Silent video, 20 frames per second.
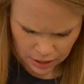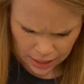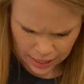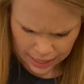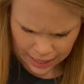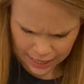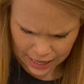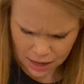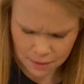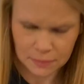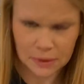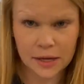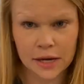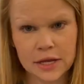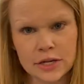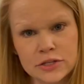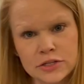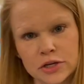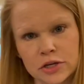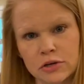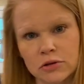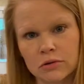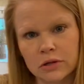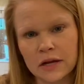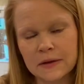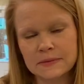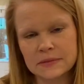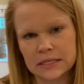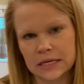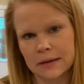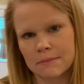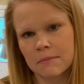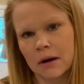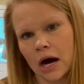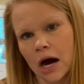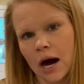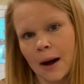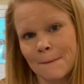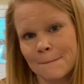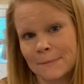How many tulips did
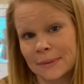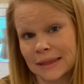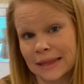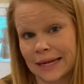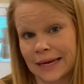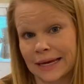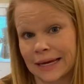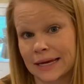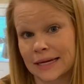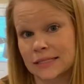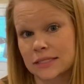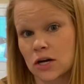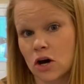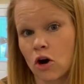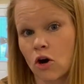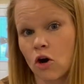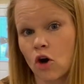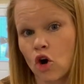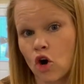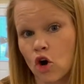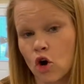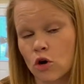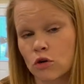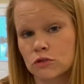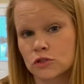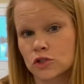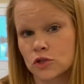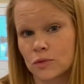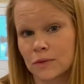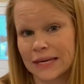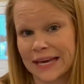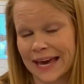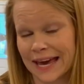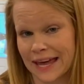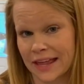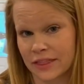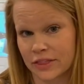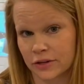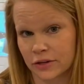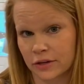Mom plant all
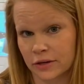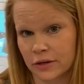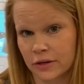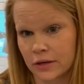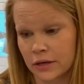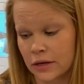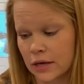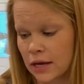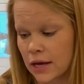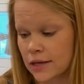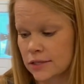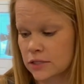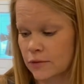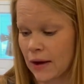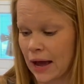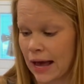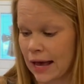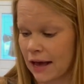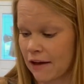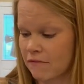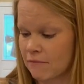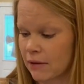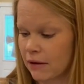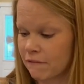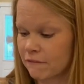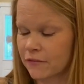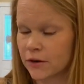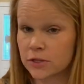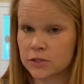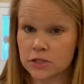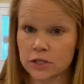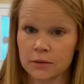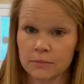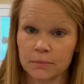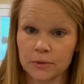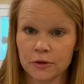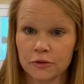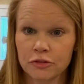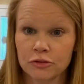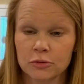together? So I have my first
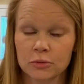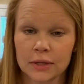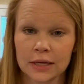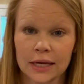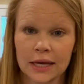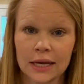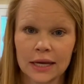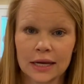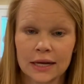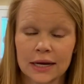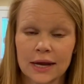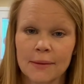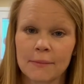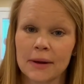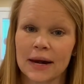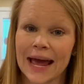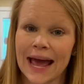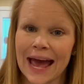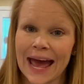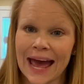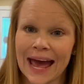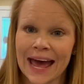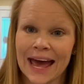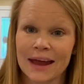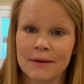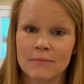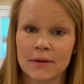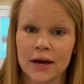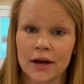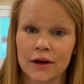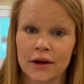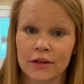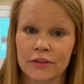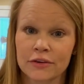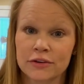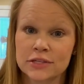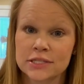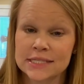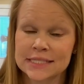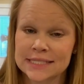number 3. Now I'm gonna add my
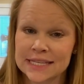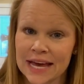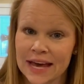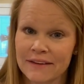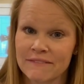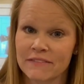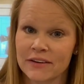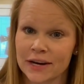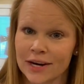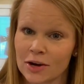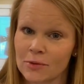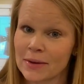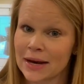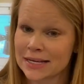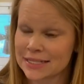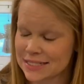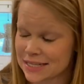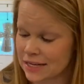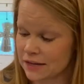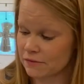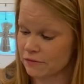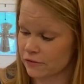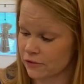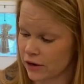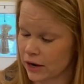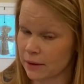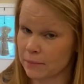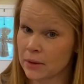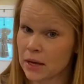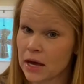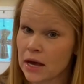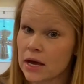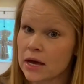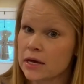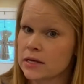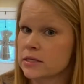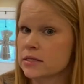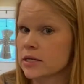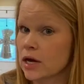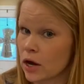other 7 on my tin frame.
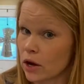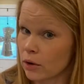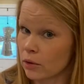So